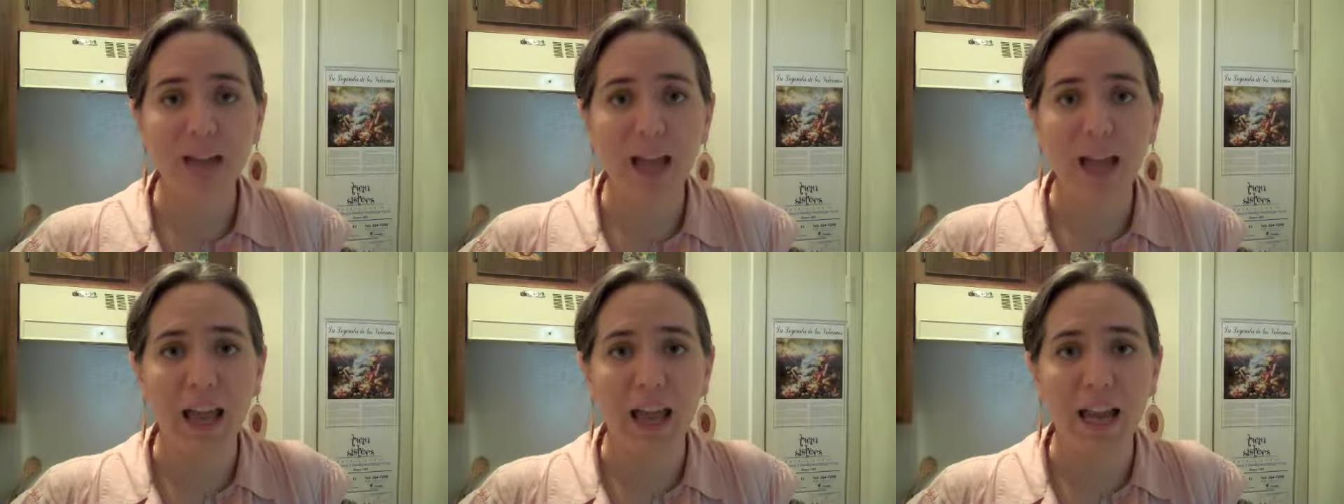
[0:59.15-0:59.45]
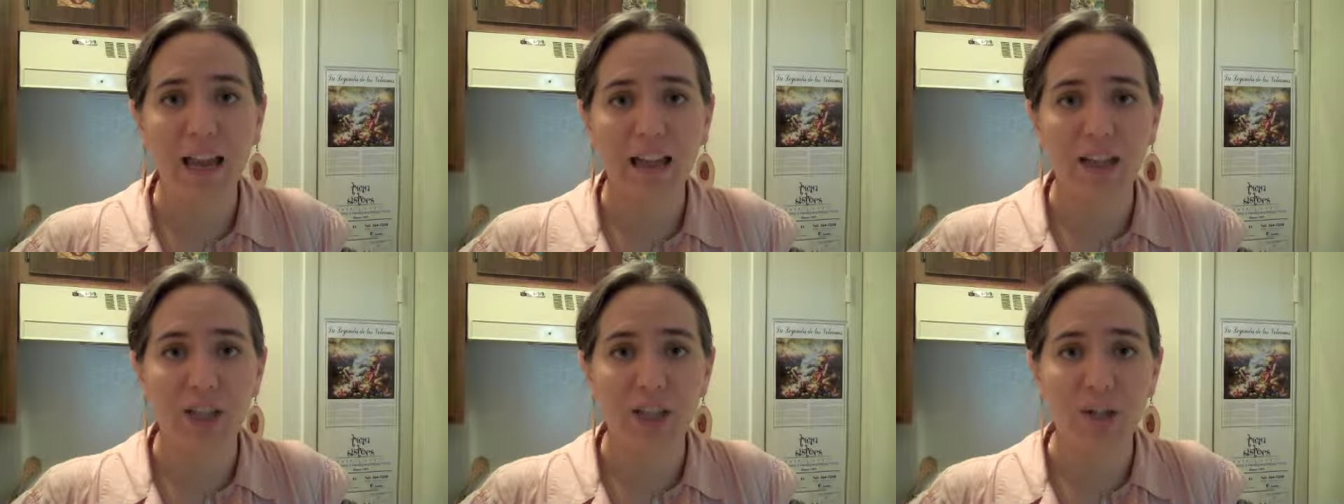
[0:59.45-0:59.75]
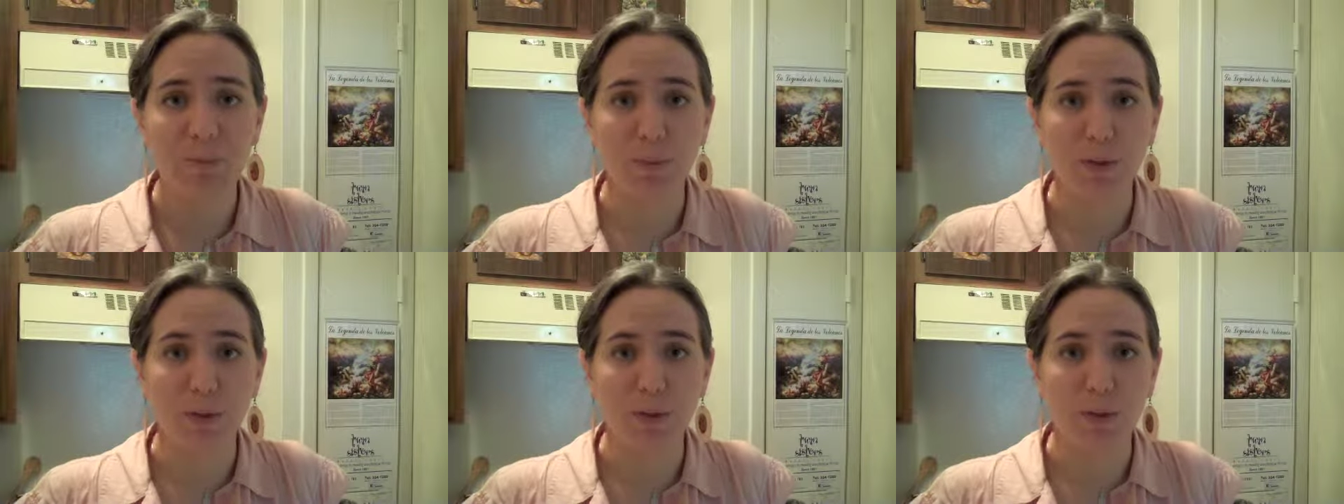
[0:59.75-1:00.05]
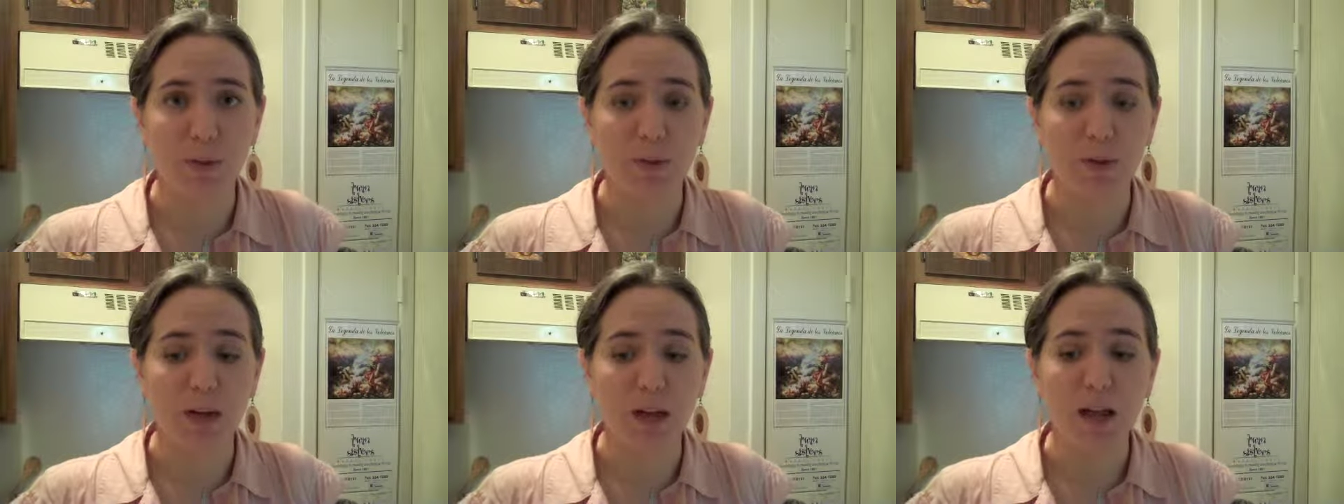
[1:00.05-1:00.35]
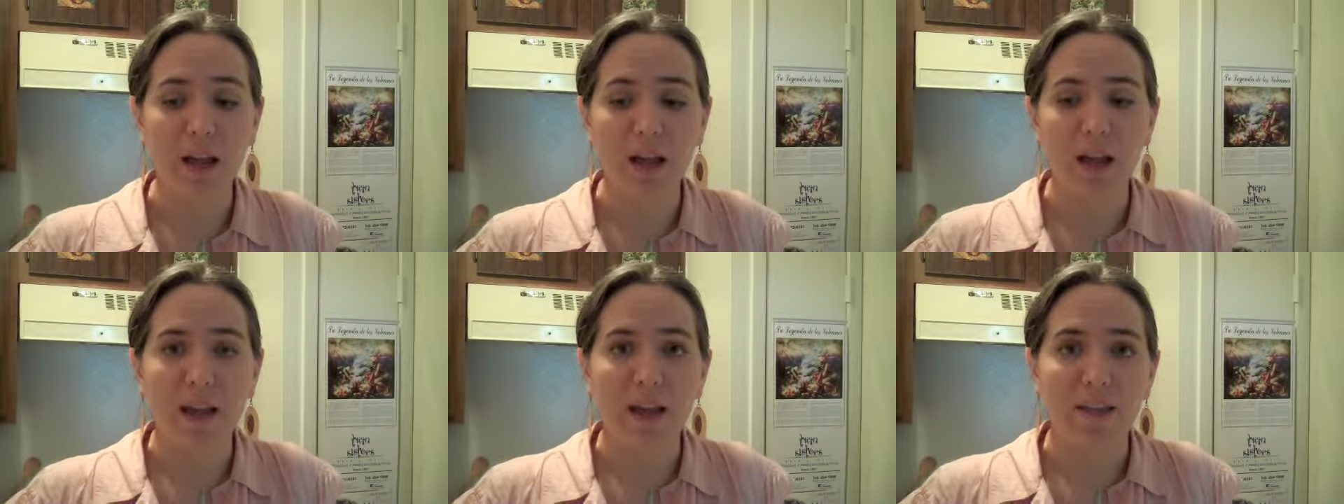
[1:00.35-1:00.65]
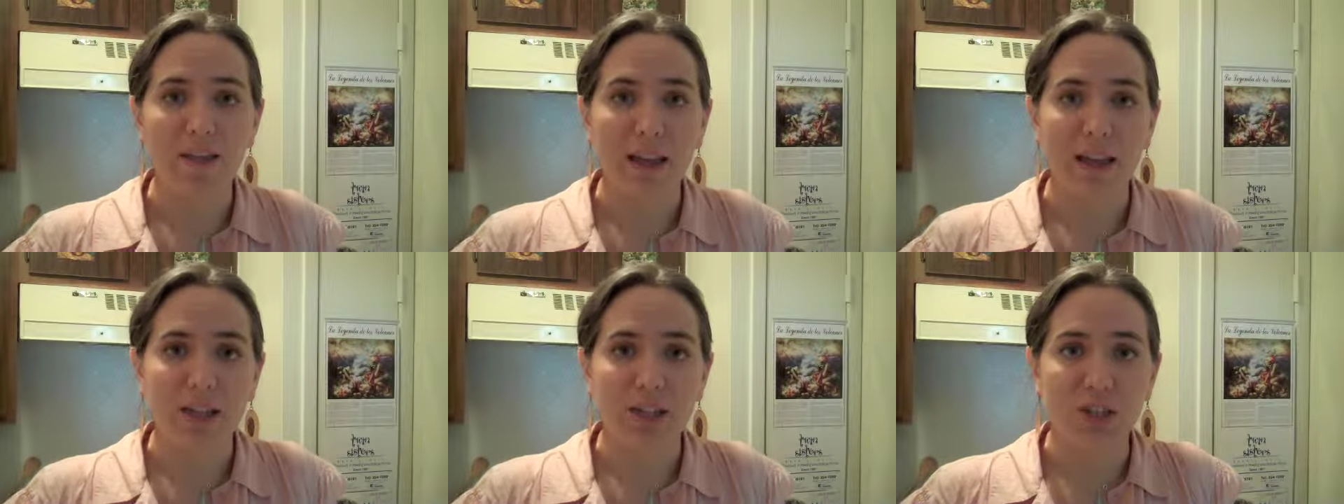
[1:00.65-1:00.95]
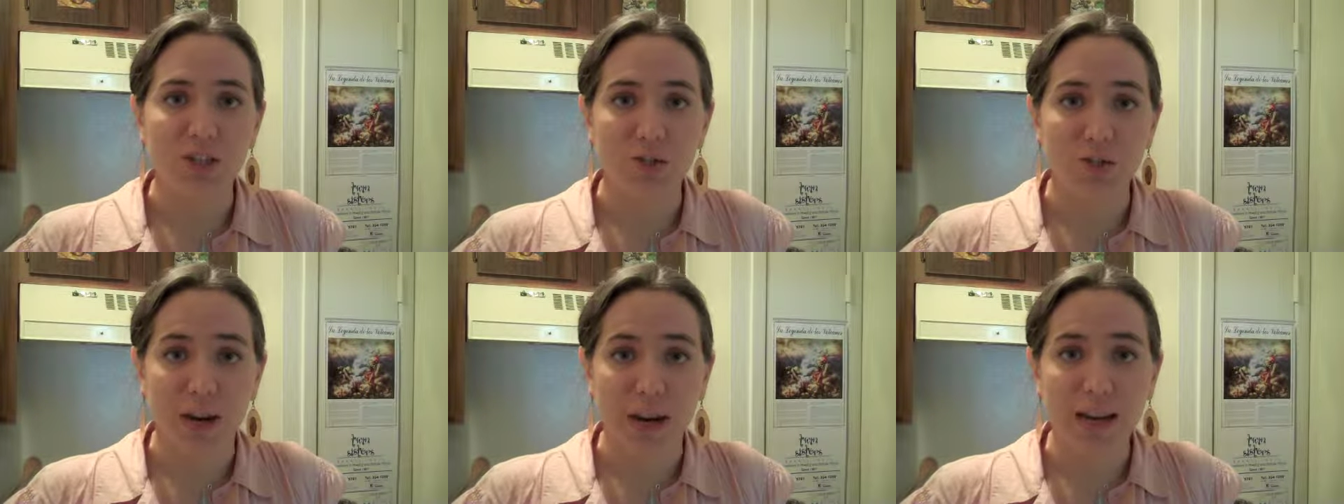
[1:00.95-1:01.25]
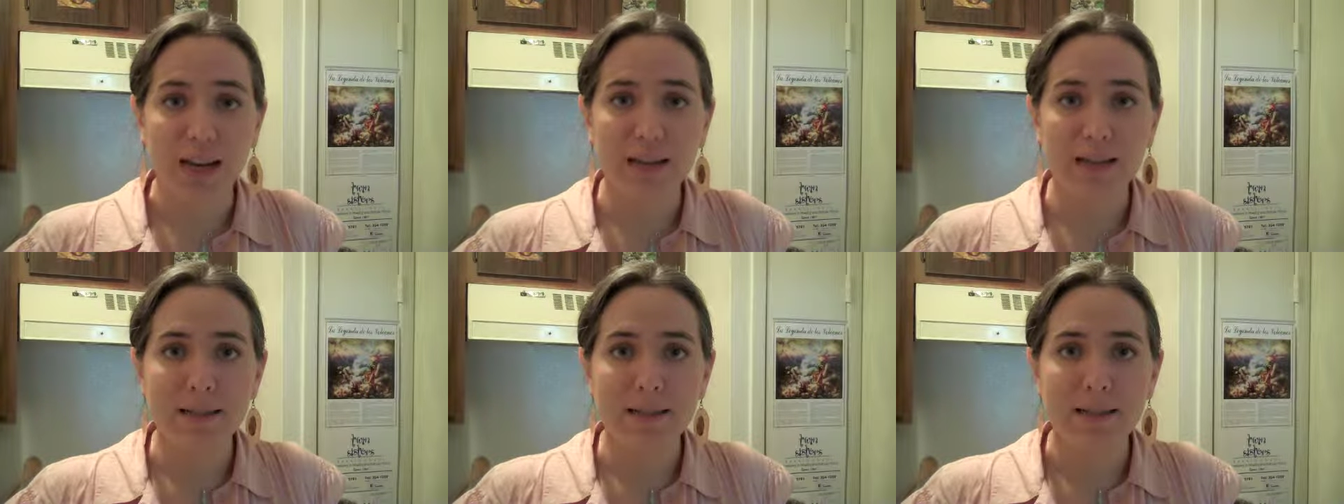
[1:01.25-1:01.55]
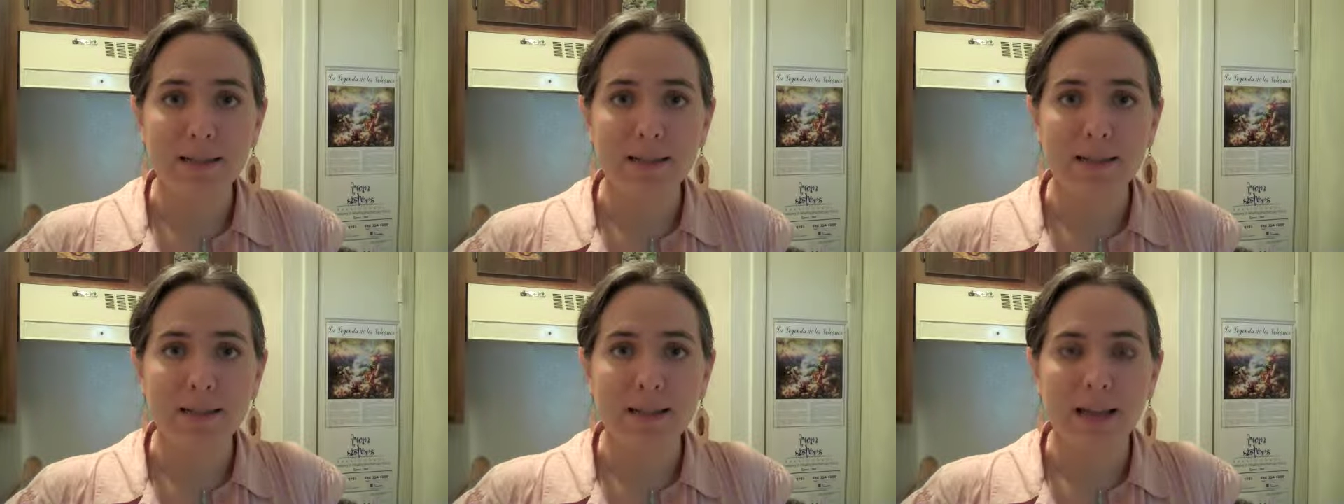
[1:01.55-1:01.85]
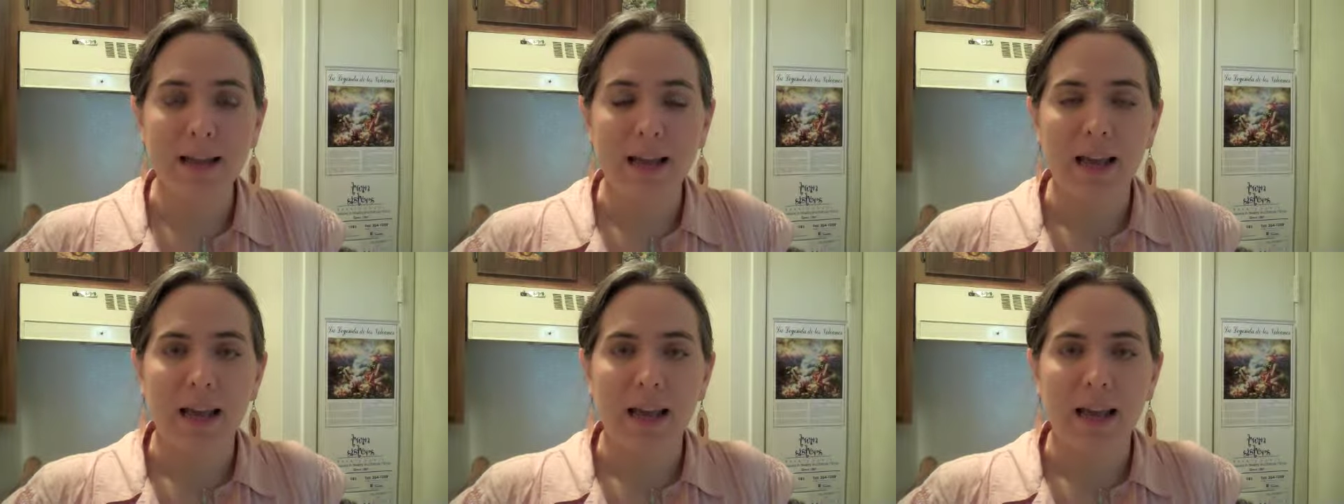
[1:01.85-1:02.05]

and a spoon that strains.